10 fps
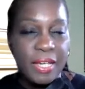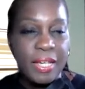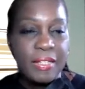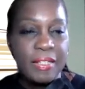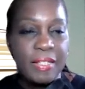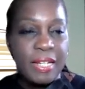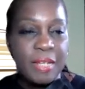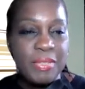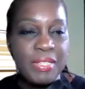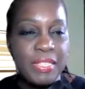And then I
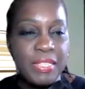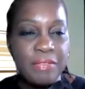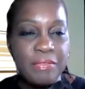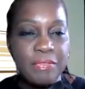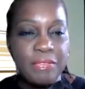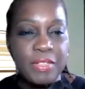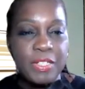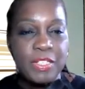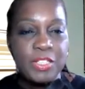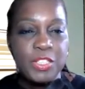believe
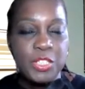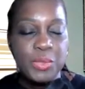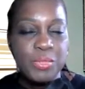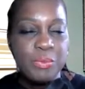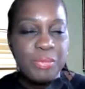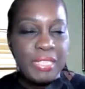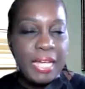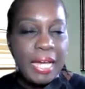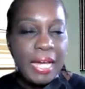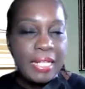she would be
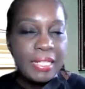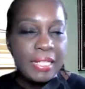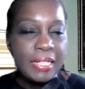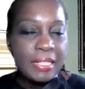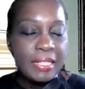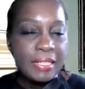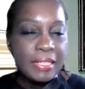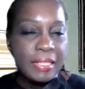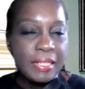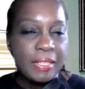adding
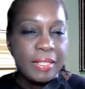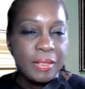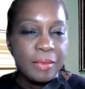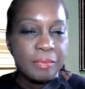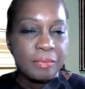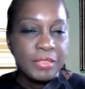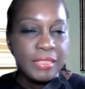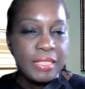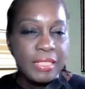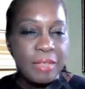a
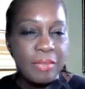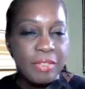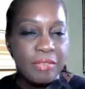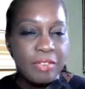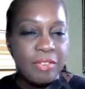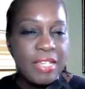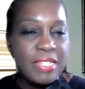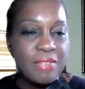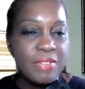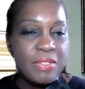little bit of the rest
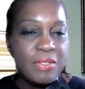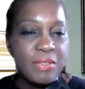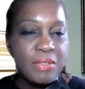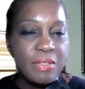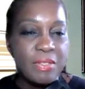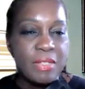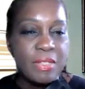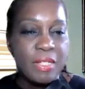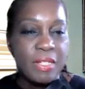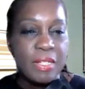of the sauce
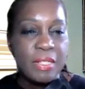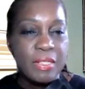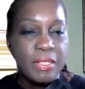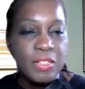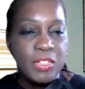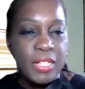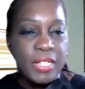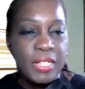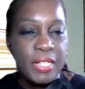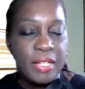into the
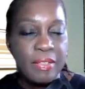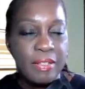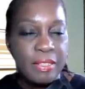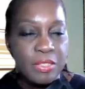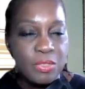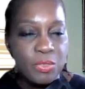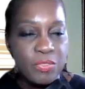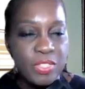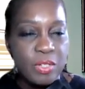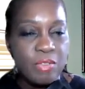chicken. And I think the stove
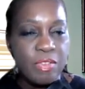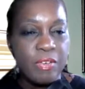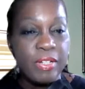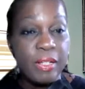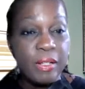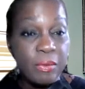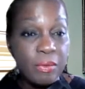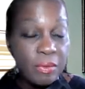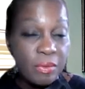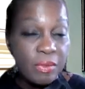is on very low.